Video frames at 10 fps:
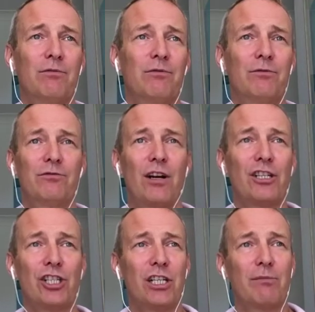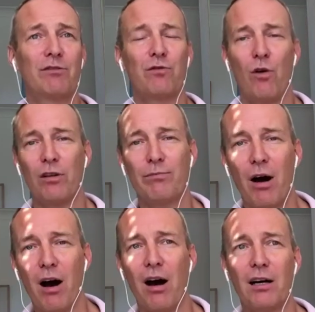friendships fall
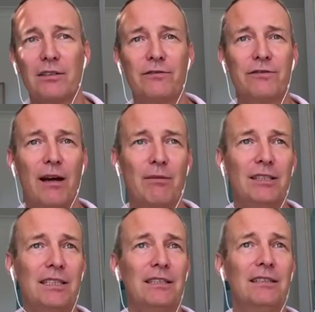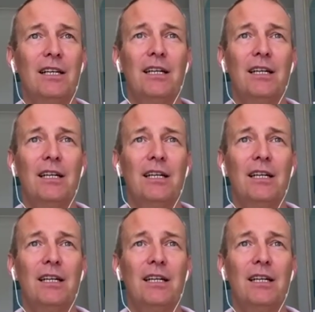apart, family